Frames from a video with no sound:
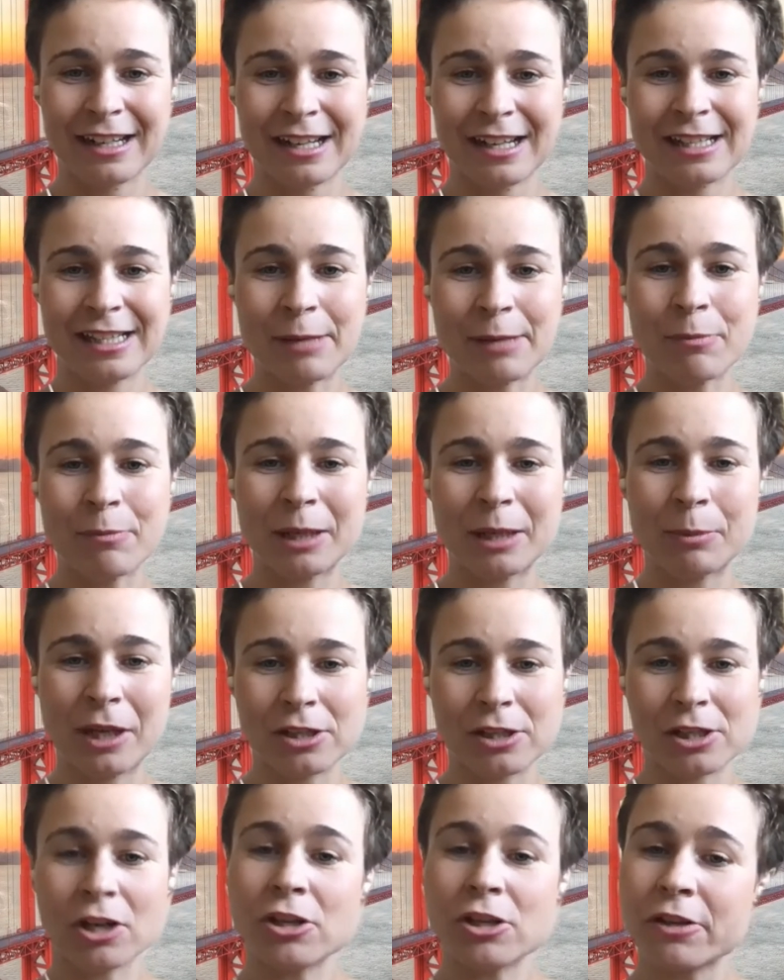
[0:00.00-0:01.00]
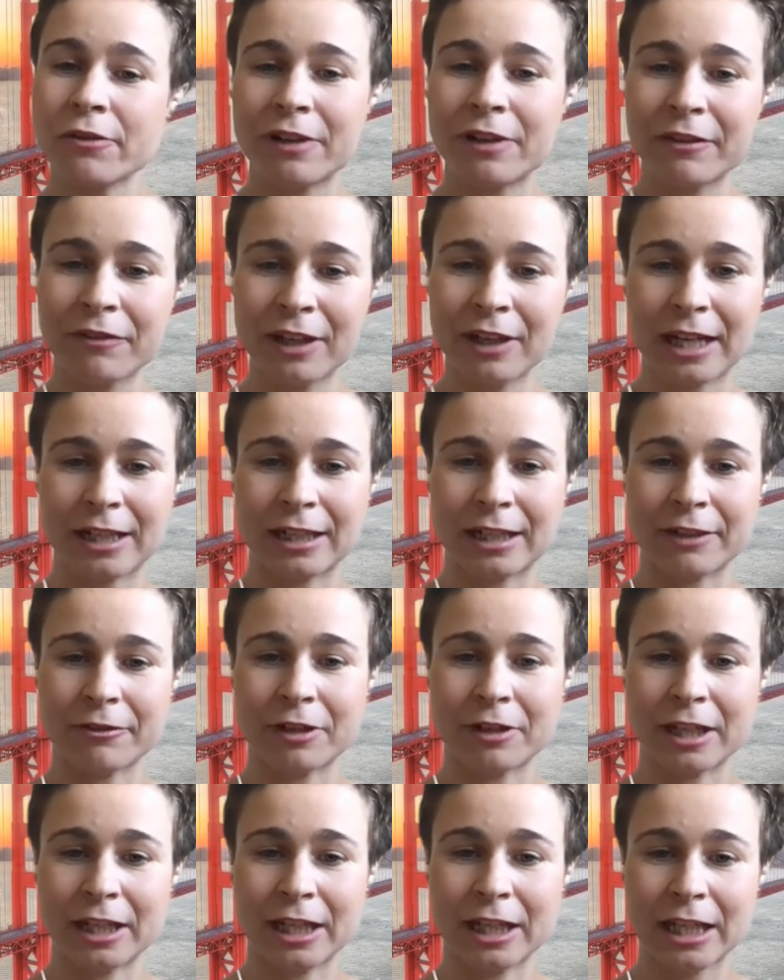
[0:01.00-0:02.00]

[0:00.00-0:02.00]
simply because cost of living are different.